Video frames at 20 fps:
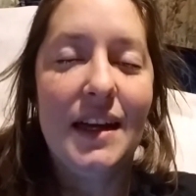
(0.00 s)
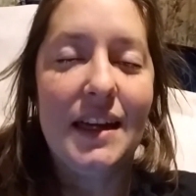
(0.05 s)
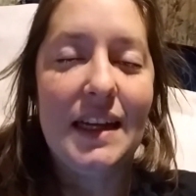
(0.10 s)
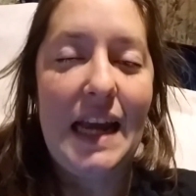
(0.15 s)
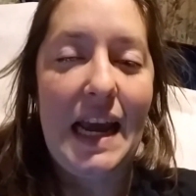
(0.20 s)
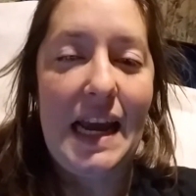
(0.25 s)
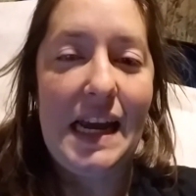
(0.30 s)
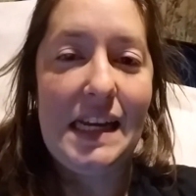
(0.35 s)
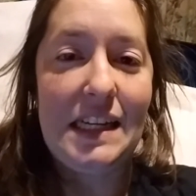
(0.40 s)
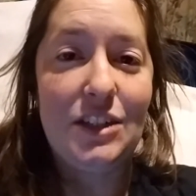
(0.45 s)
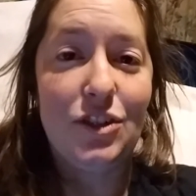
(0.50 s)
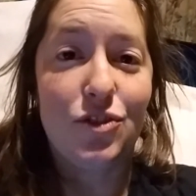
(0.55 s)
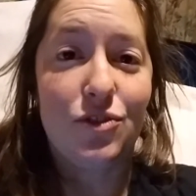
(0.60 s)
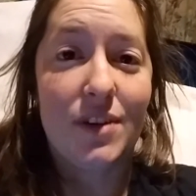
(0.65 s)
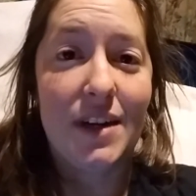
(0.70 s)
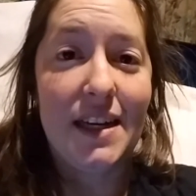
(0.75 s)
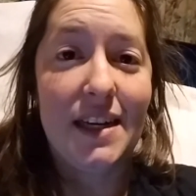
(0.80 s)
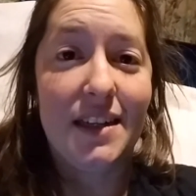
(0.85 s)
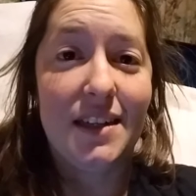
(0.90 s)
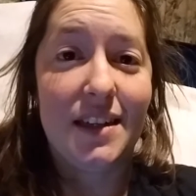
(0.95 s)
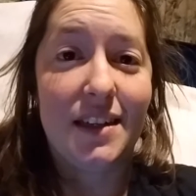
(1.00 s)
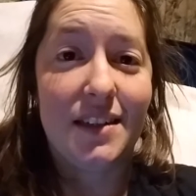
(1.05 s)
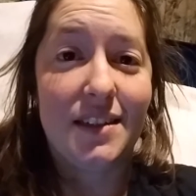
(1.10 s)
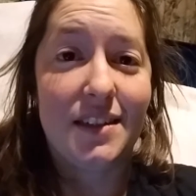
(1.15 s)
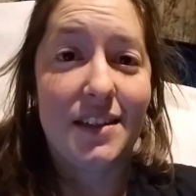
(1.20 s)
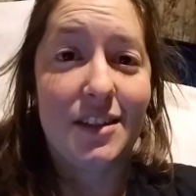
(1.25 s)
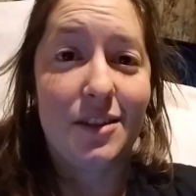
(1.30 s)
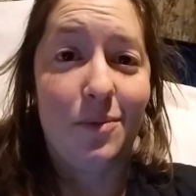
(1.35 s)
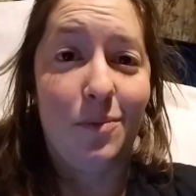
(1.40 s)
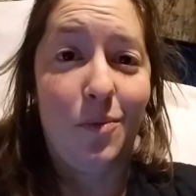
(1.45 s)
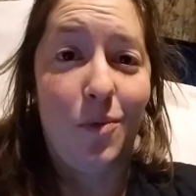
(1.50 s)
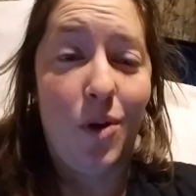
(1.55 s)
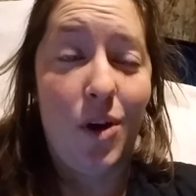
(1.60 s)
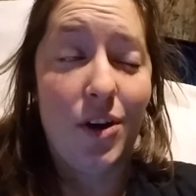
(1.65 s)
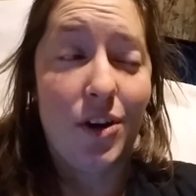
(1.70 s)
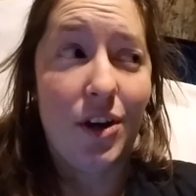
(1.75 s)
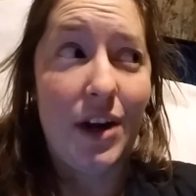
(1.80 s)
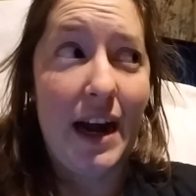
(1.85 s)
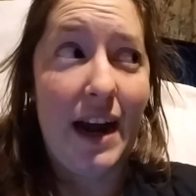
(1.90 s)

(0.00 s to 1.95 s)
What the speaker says: can drink some water,